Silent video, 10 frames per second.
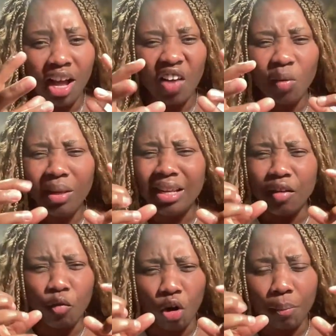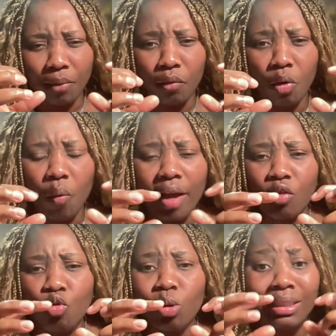Have you been in a fog before where
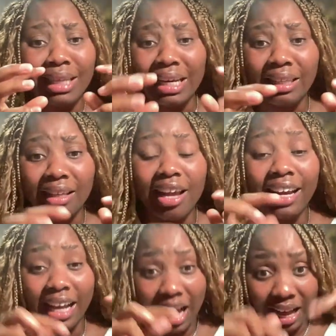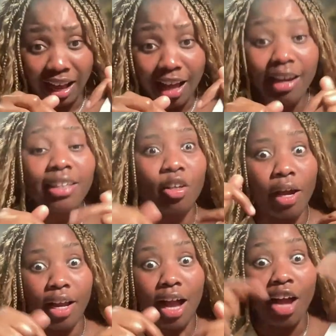you don't see anything? You're in a car. Let's say
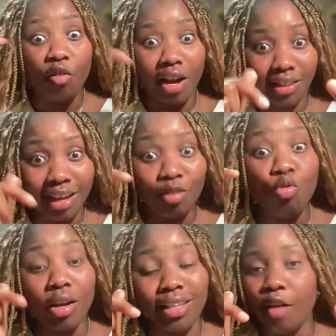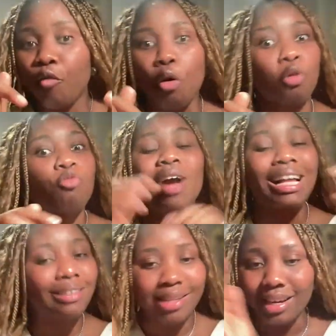you're in a car and you're inside fog. You
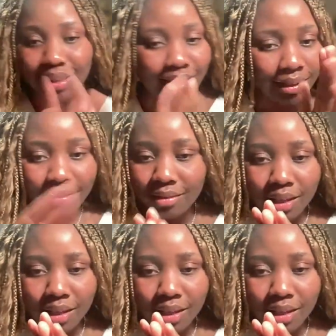can't see anything.